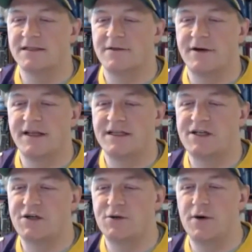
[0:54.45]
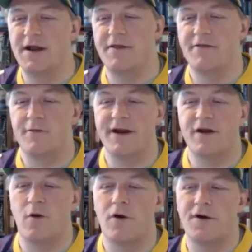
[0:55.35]

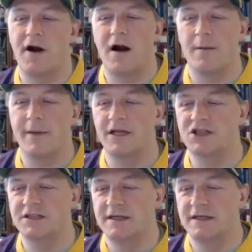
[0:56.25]
32¾ arm inch